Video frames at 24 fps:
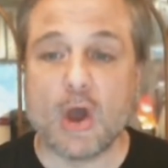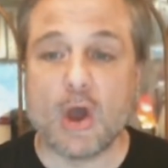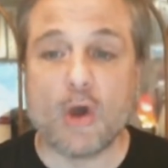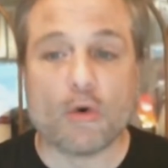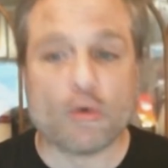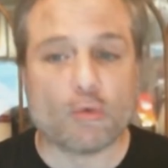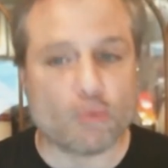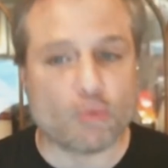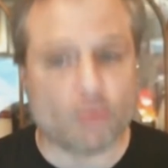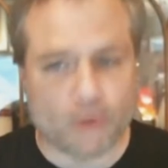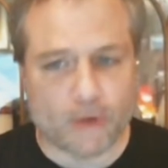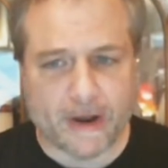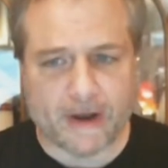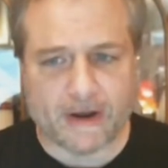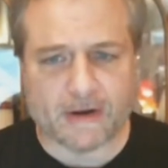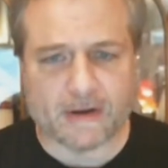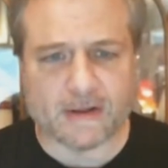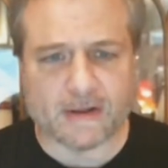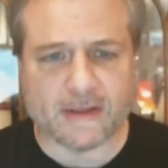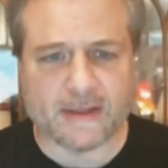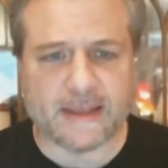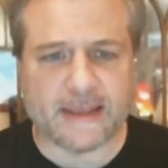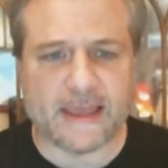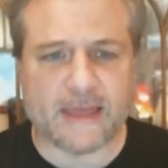
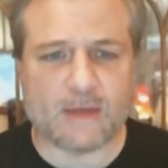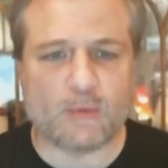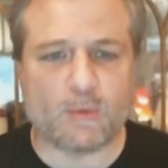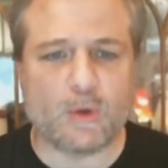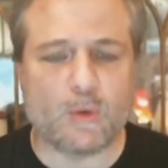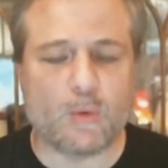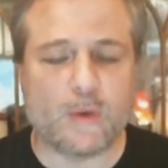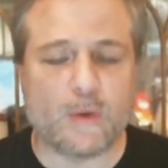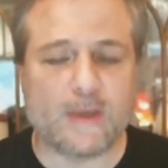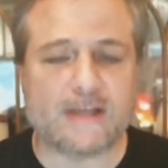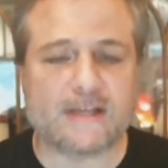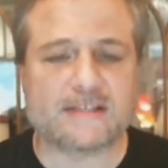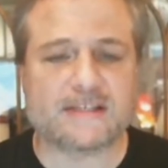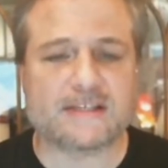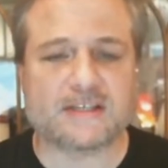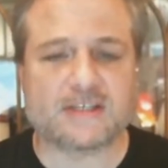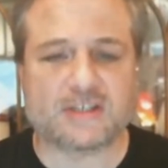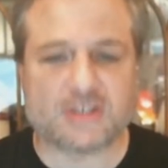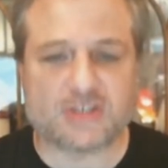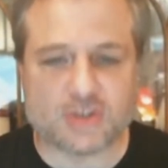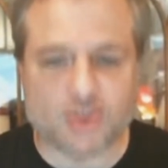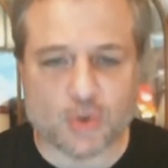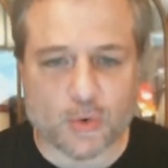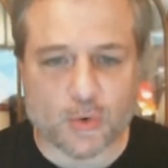Rarely can we witness a
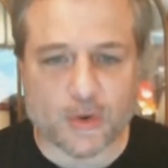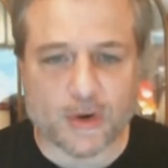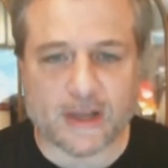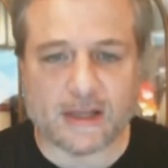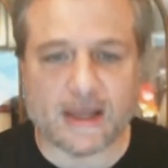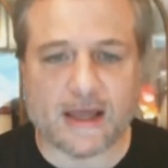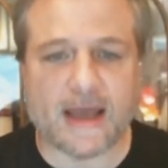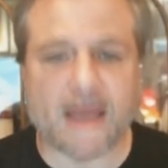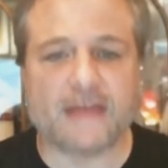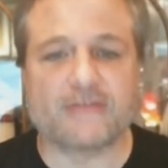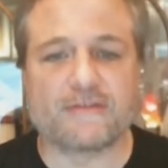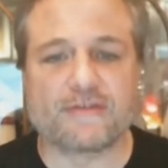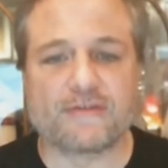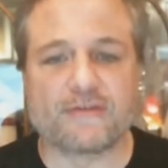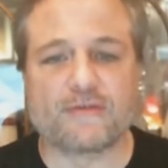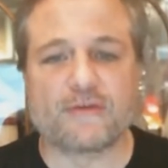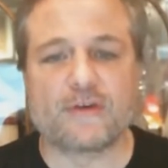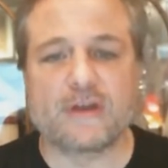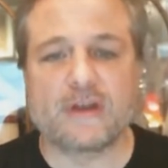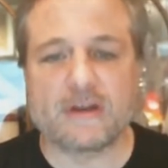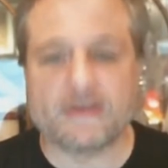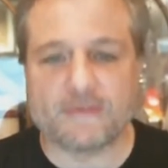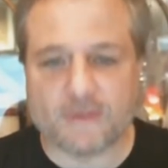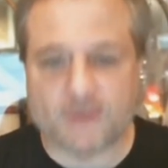storyline
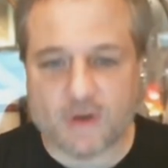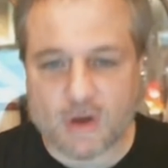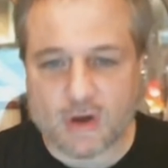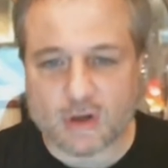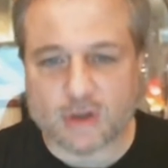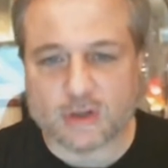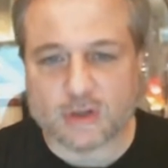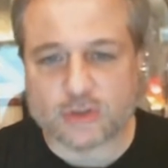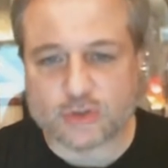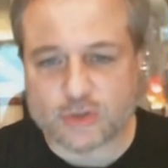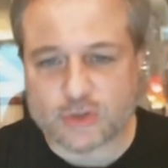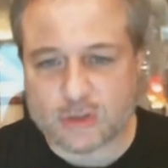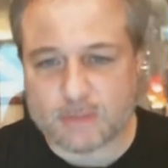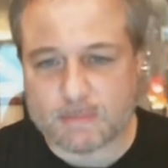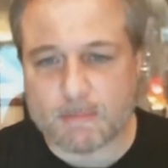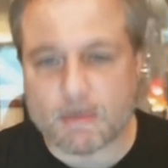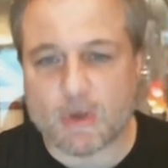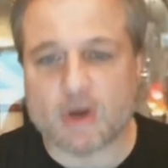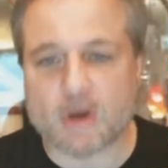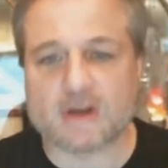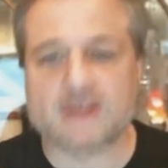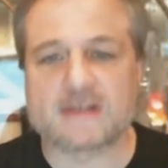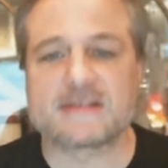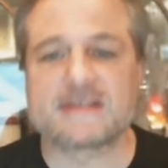free of cultural
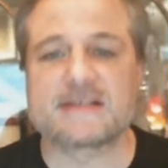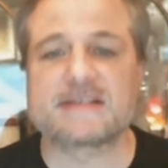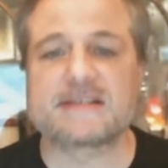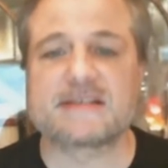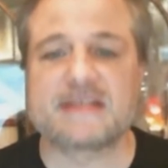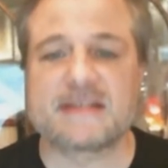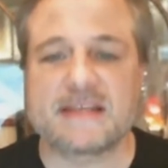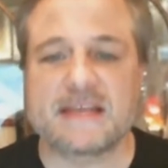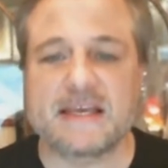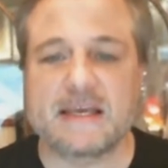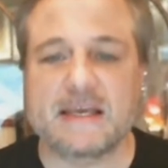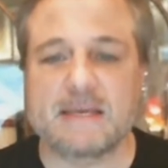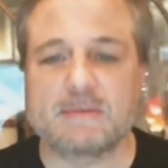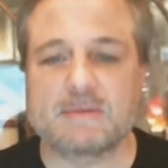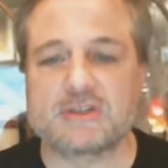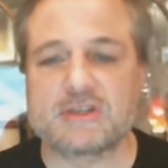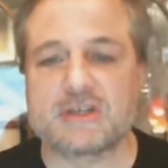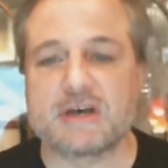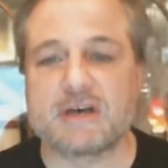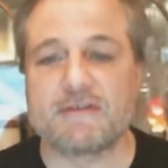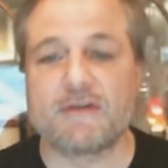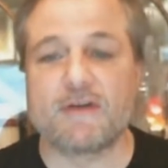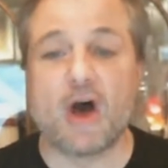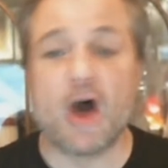Marxist themes
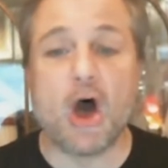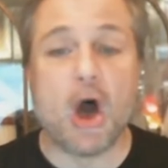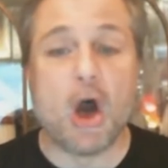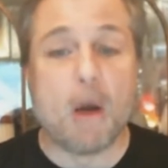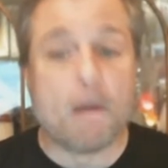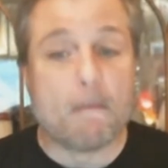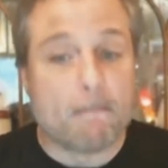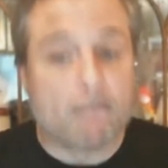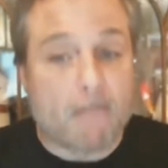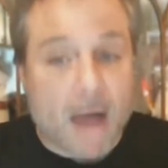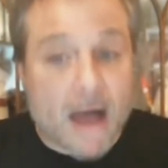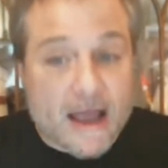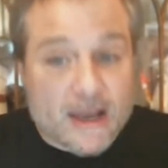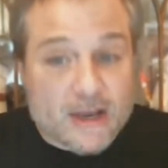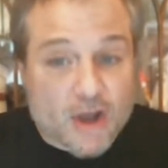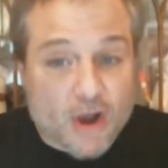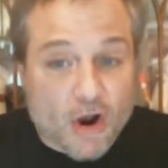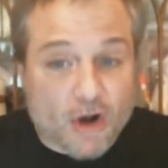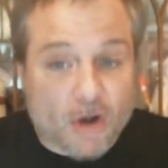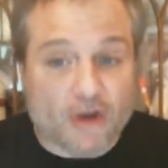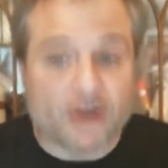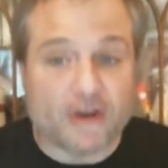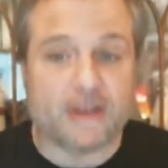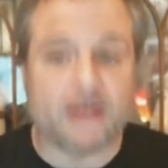of
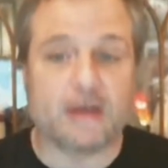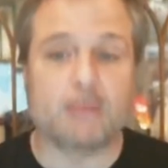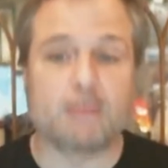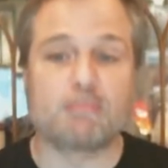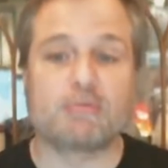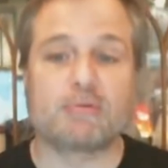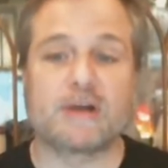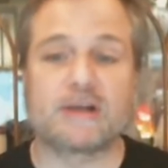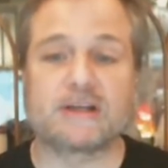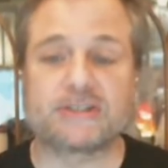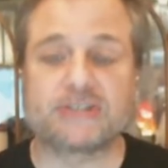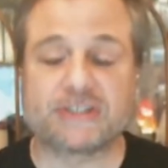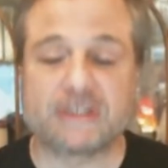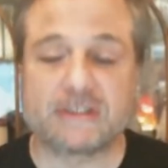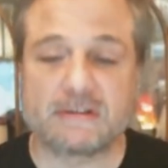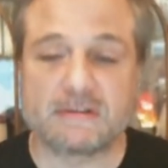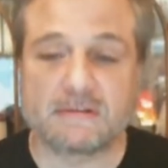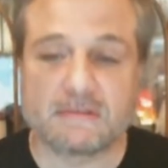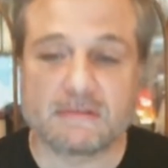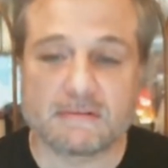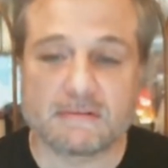minority oppression.